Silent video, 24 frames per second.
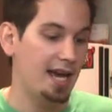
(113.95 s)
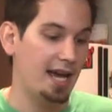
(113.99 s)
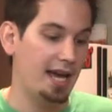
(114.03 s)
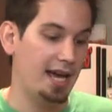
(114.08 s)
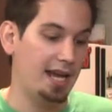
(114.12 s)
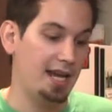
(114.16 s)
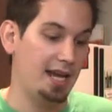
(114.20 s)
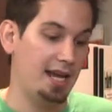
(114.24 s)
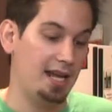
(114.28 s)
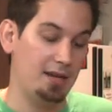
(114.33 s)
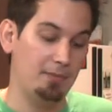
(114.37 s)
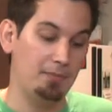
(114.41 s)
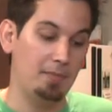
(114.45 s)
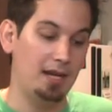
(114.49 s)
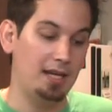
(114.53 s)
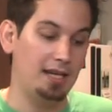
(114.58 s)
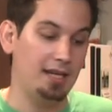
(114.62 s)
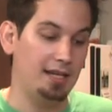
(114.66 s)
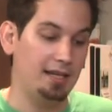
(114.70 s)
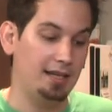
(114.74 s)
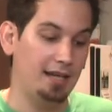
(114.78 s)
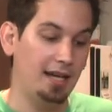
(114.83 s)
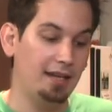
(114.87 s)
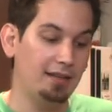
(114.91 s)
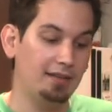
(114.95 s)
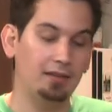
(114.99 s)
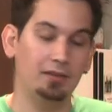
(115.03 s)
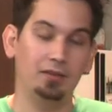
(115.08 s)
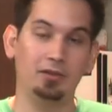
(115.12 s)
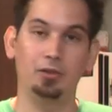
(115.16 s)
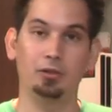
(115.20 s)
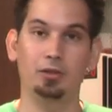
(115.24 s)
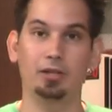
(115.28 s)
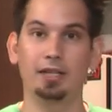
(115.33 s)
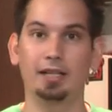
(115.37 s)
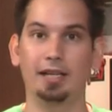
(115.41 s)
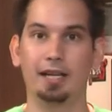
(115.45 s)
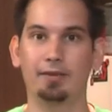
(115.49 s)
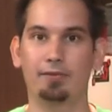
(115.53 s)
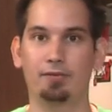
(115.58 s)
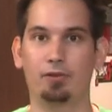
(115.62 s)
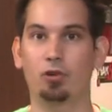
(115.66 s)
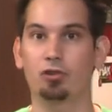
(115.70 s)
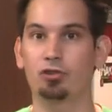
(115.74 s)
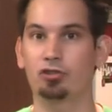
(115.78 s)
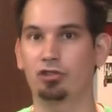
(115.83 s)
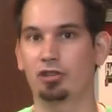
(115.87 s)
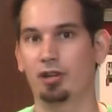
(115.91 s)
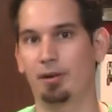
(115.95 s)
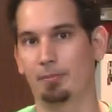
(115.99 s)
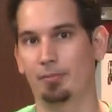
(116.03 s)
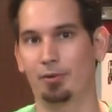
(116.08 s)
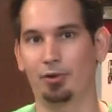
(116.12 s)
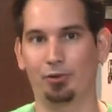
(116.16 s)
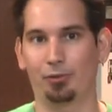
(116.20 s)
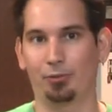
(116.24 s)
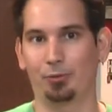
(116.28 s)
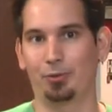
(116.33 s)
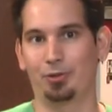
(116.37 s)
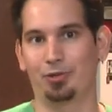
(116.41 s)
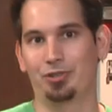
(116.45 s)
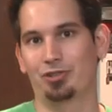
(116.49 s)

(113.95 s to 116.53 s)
And in many cases, you can get version numbers,